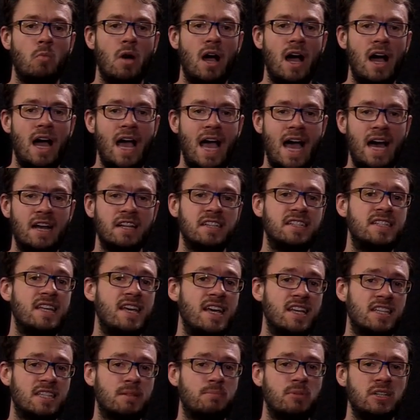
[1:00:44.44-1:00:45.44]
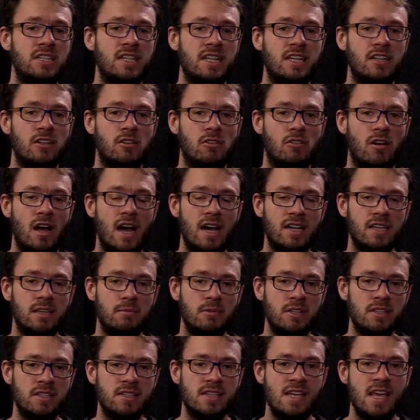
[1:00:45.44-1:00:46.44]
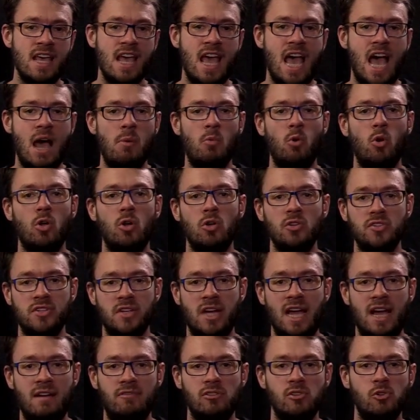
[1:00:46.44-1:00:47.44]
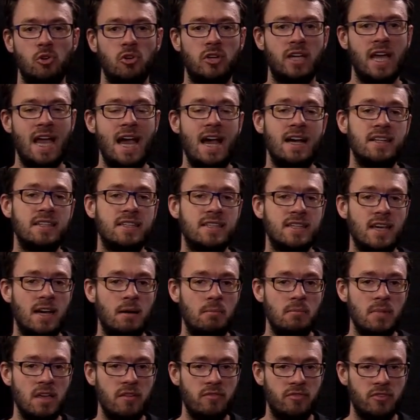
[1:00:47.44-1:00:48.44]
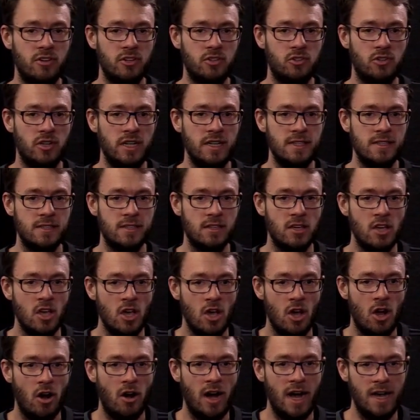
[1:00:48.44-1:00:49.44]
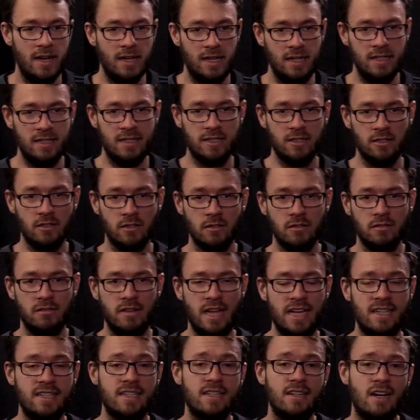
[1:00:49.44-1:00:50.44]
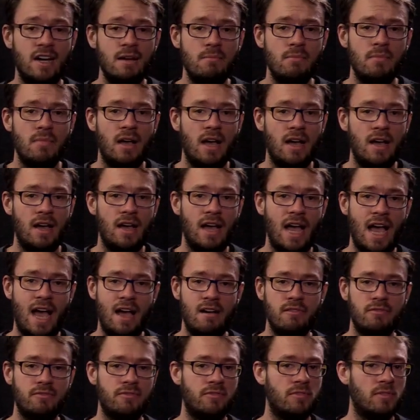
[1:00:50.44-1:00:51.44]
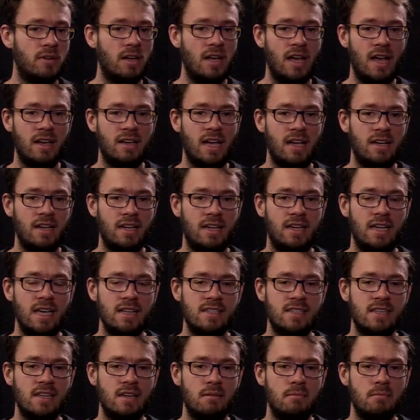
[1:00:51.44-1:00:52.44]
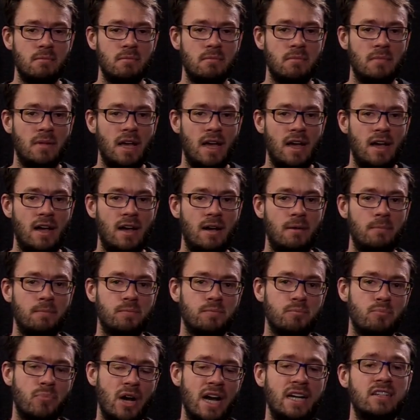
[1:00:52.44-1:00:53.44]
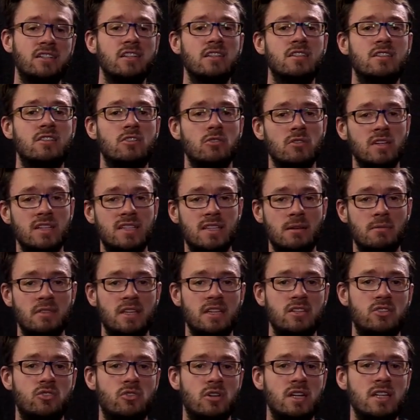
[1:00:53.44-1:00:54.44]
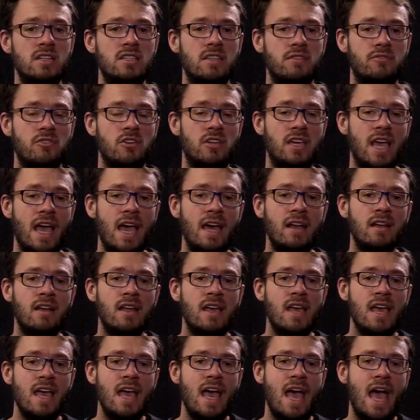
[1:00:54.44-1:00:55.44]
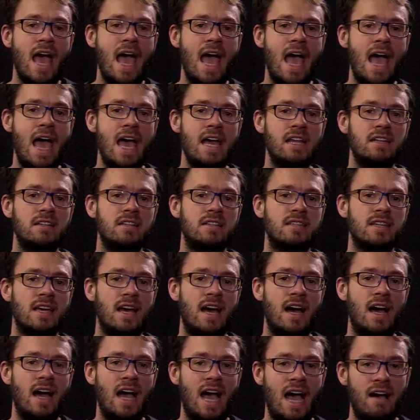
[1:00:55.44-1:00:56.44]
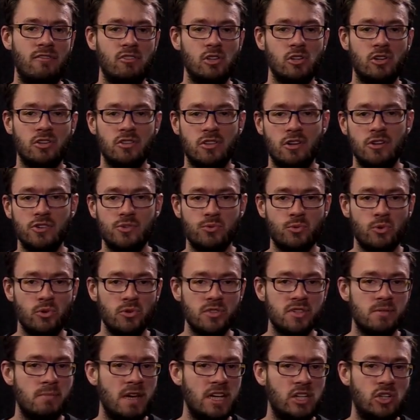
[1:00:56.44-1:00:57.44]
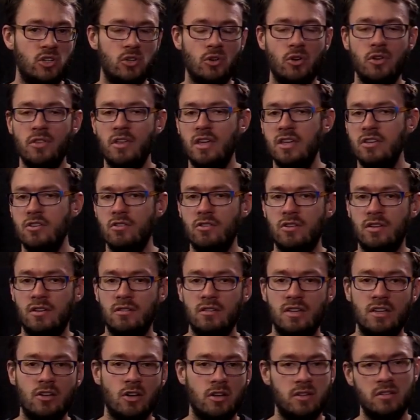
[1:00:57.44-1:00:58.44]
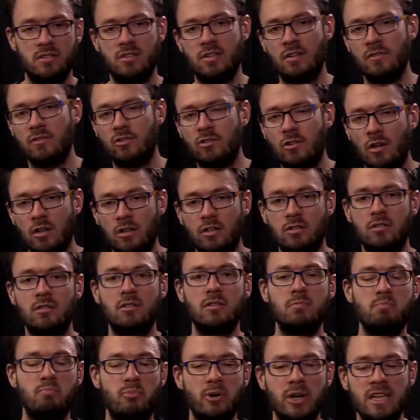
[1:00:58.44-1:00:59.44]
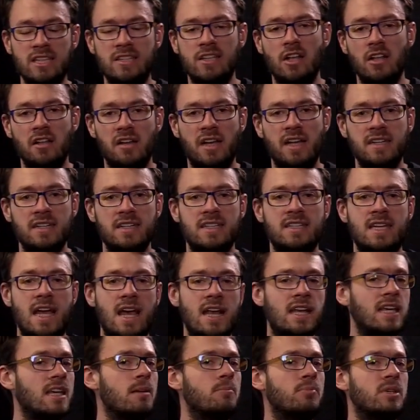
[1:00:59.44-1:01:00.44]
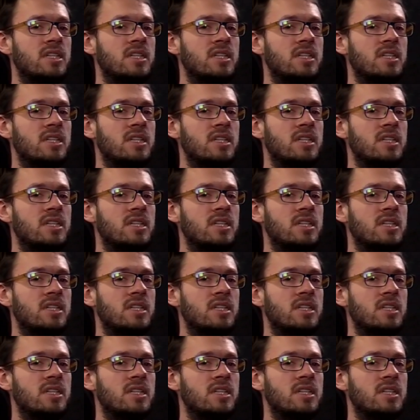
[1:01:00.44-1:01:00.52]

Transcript: how to test particular arguments. And we'll also have a look at some infinite trees. All right, until next time, get some practice doing some of these trees if you can, and have a look at those rules and make sure that you got a pretty solid understanding in